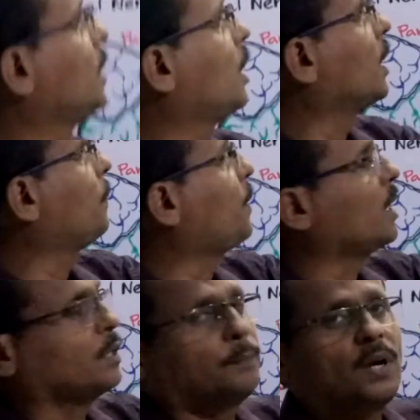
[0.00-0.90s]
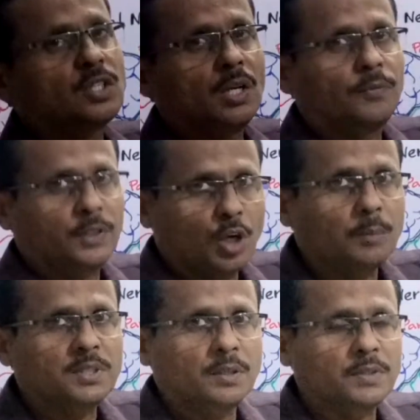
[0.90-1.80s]
are a part and parcel of
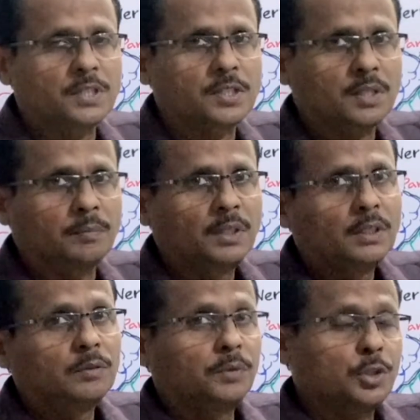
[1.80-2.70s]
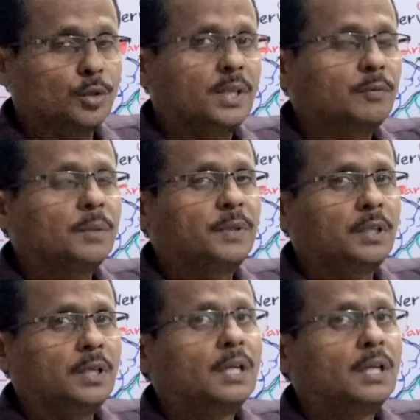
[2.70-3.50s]
autonomous nervous system, which should never be